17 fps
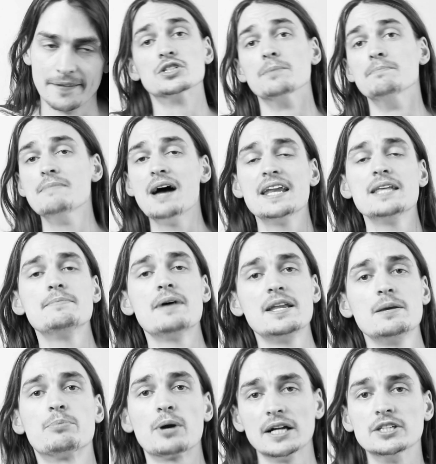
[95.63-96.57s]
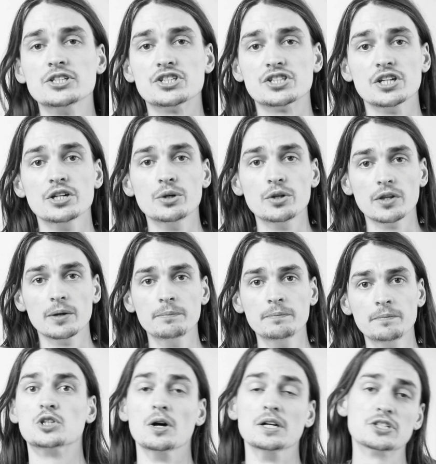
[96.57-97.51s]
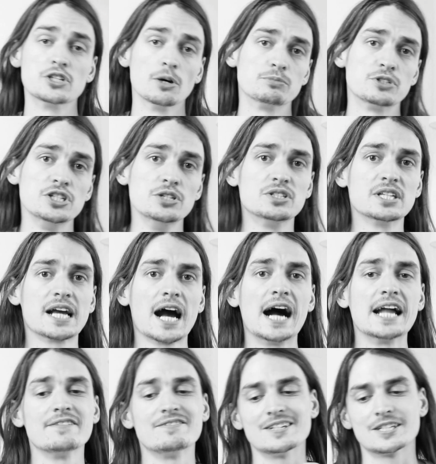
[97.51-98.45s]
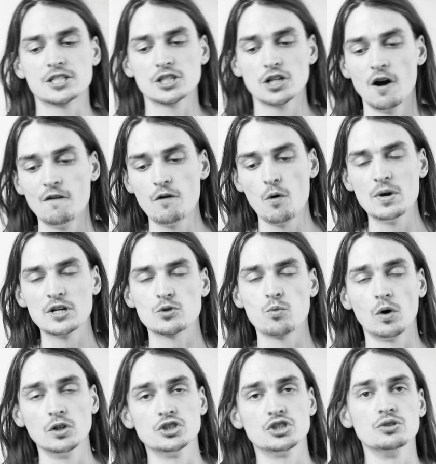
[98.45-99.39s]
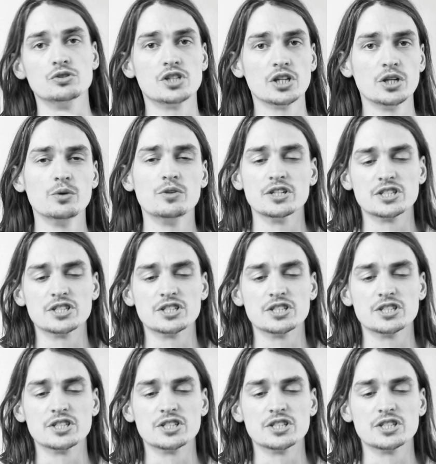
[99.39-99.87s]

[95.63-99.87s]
So many brands do them. So it's up to you to kind of discover which ones you do.